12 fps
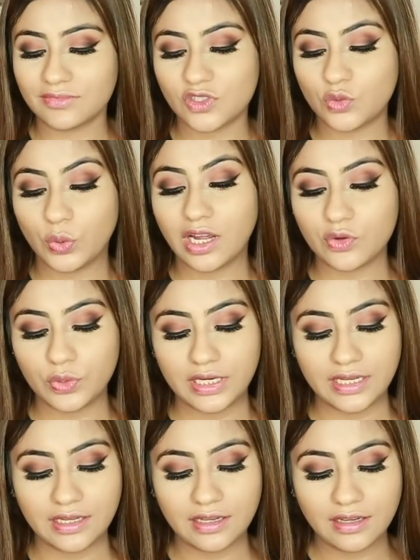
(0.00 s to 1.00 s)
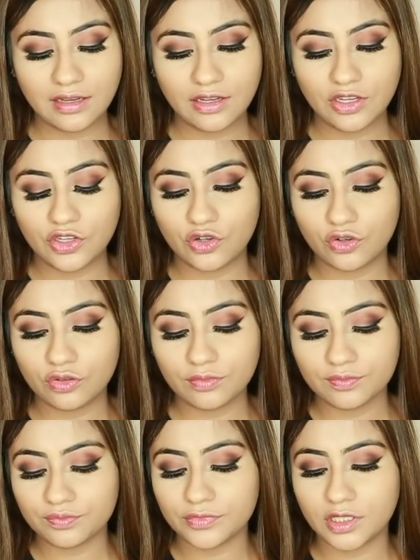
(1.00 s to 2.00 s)
So we can't really, you know,
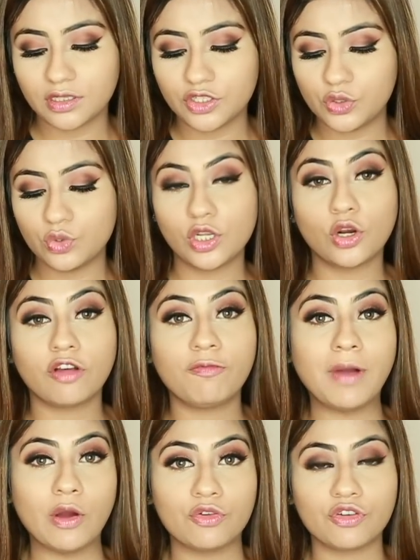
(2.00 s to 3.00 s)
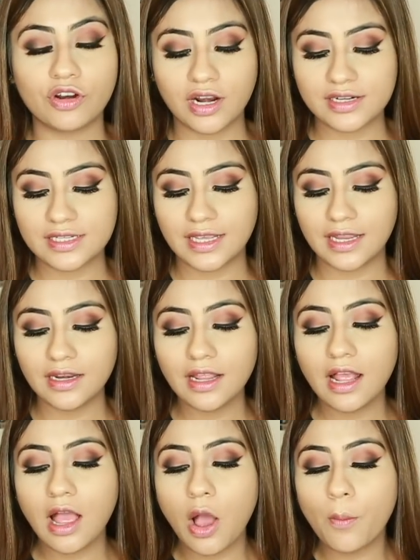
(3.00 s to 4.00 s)
uh, use a lot of powder on our skin.
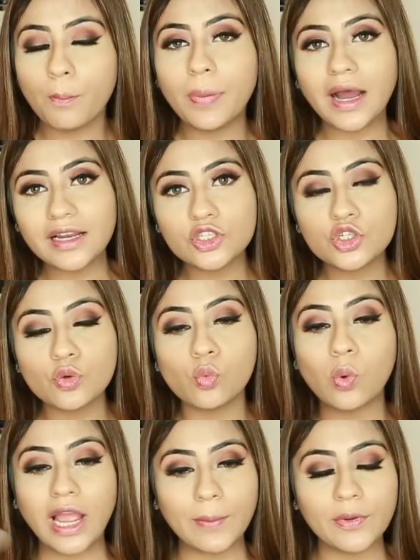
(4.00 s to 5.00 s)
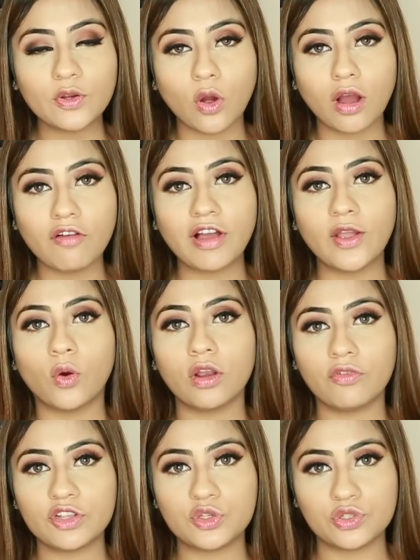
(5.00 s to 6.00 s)
But to wipe it off, I
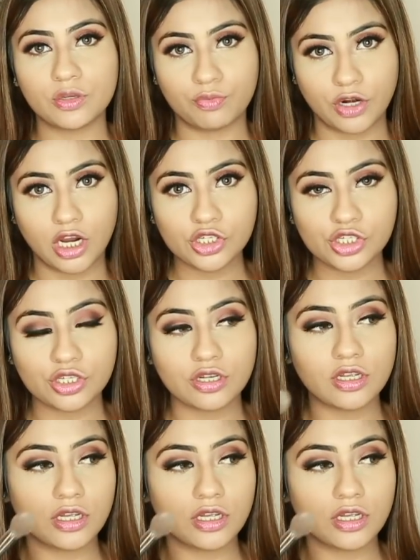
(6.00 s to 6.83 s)
always use a brush.